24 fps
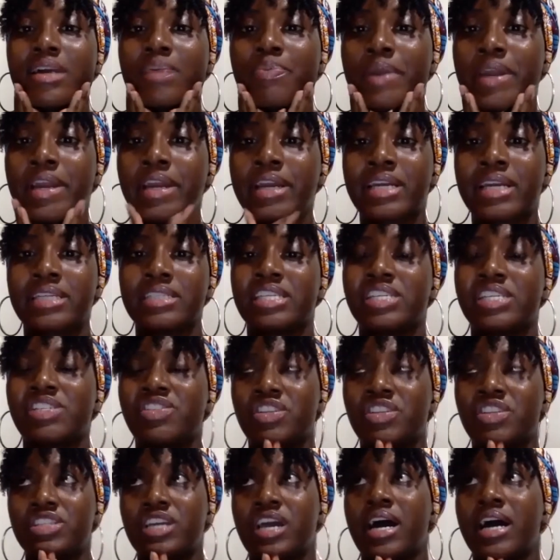parent can teach
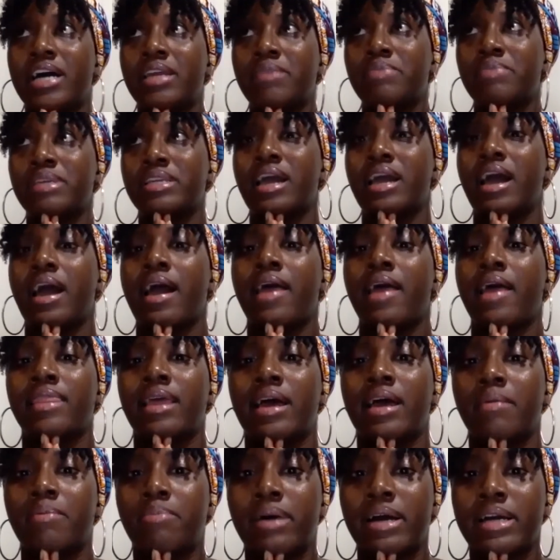their child how to be an
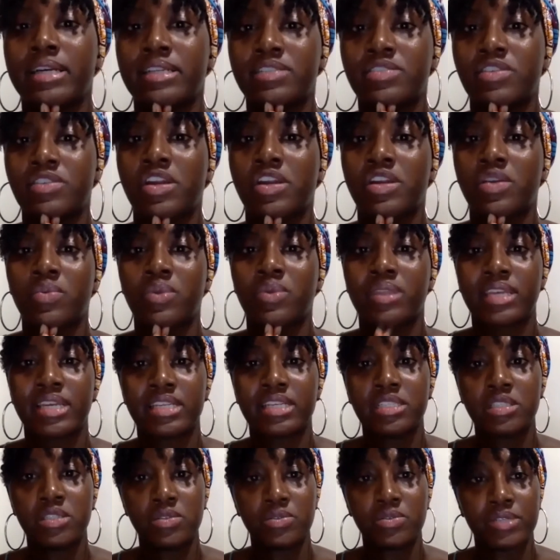ally by starting with
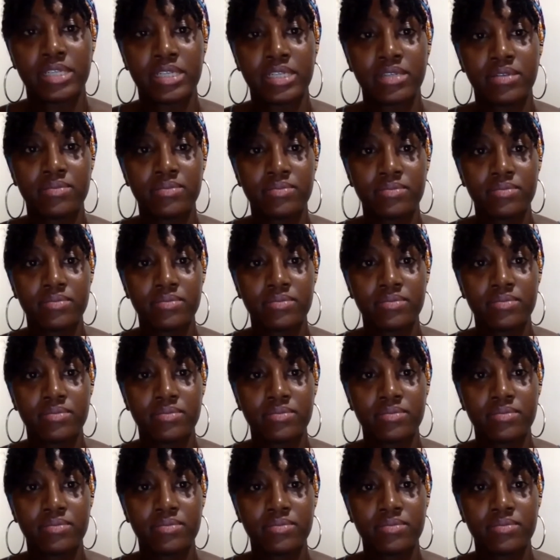history.